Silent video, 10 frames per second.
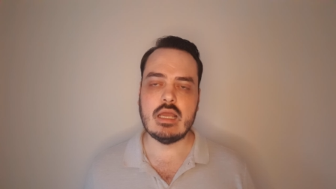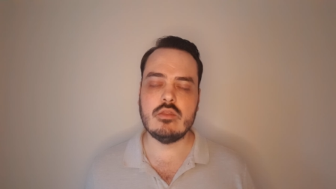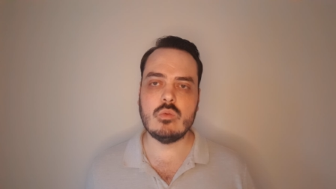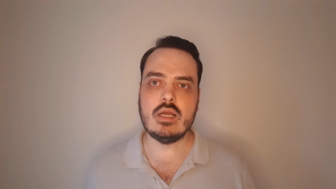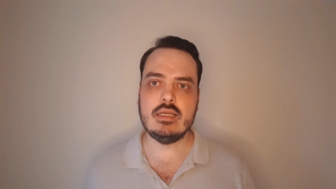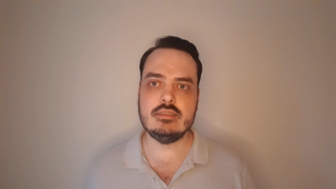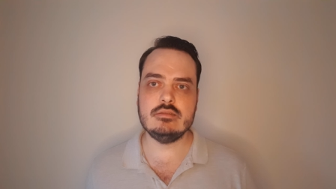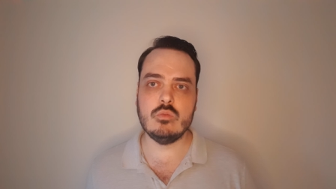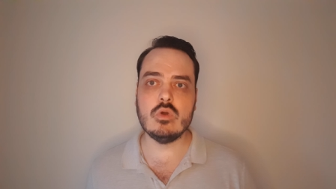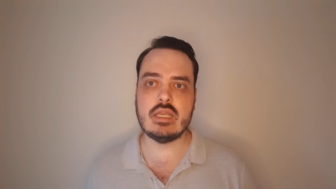
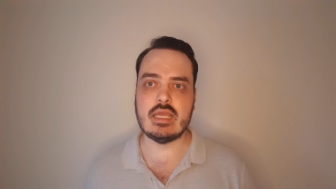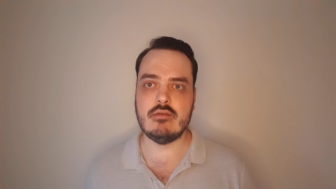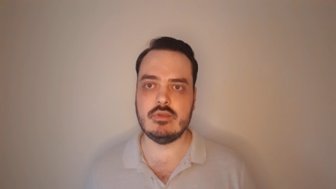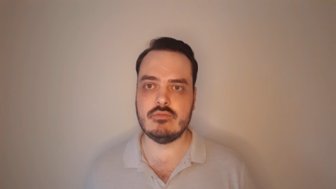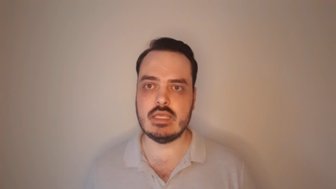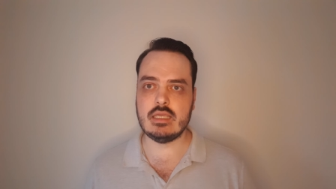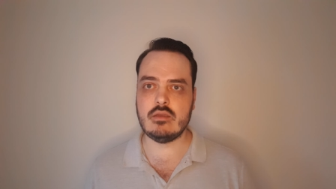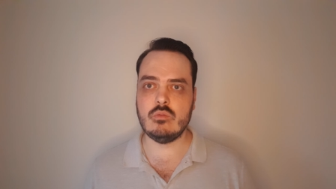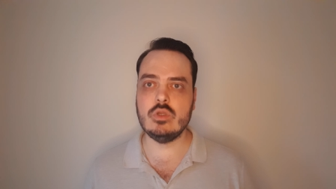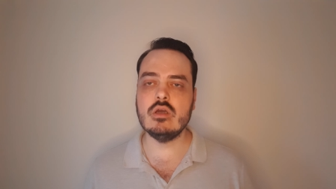otherwise would have if
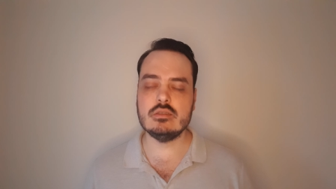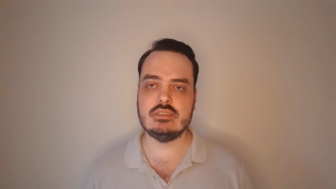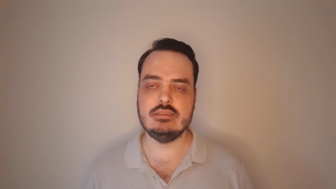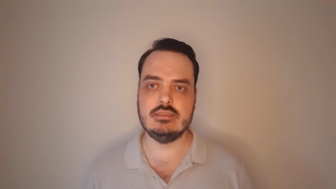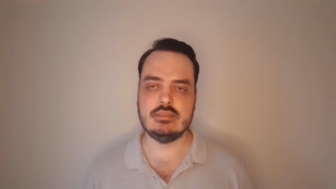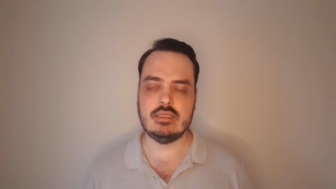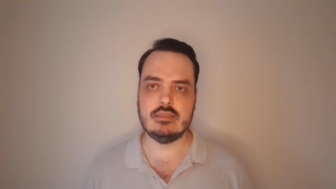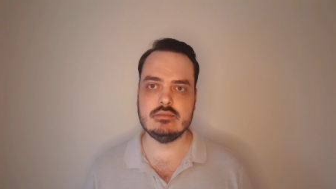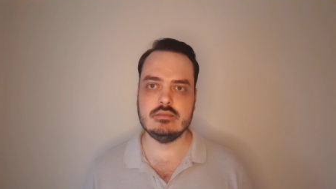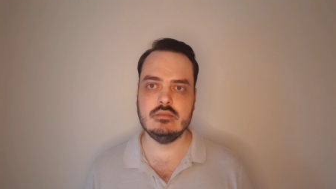they were not
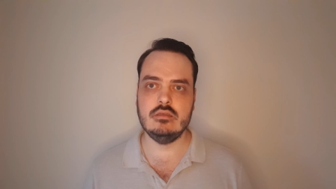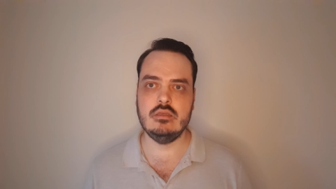intersex.